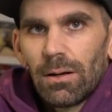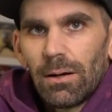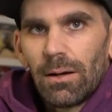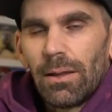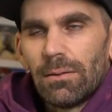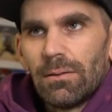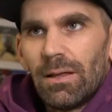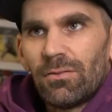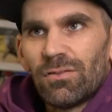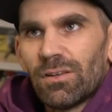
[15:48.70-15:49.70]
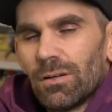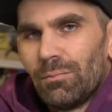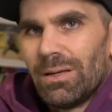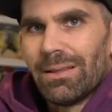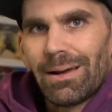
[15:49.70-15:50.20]
And then that's just going to
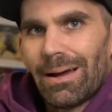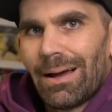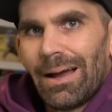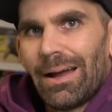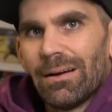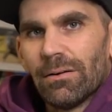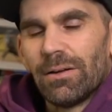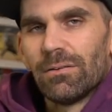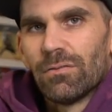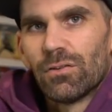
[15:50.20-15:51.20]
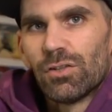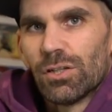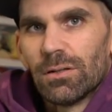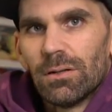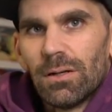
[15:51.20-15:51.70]
be like a higher end
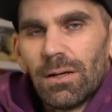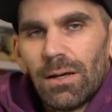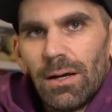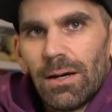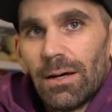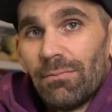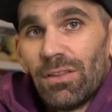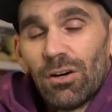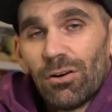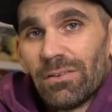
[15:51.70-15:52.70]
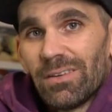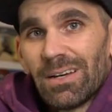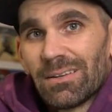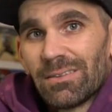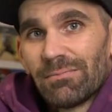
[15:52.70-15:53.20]
version of the
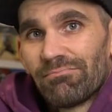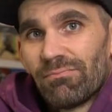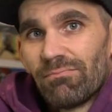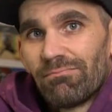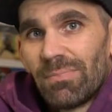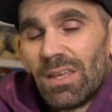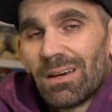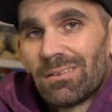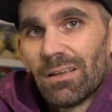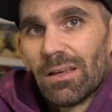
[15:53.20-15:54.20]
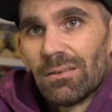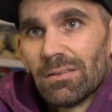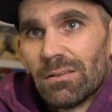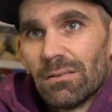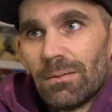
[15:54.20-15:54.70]
RSX, the
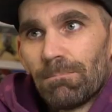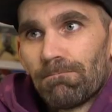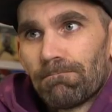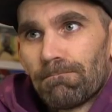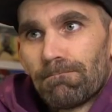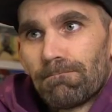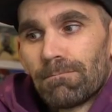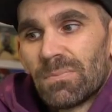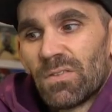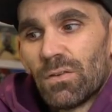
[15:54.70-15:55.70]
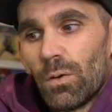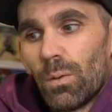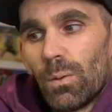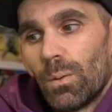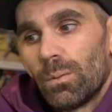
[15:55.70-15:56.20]
XLS is.
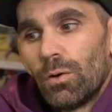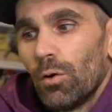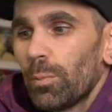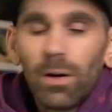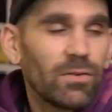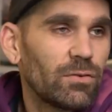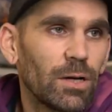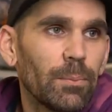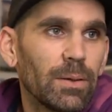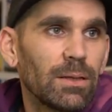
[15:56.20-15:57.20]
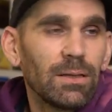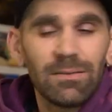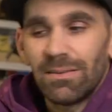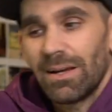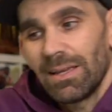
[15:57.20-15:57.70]
So no price drop, at
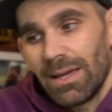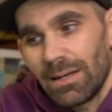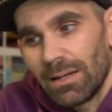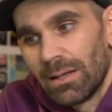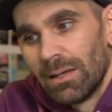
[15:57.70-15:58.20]
least not yet.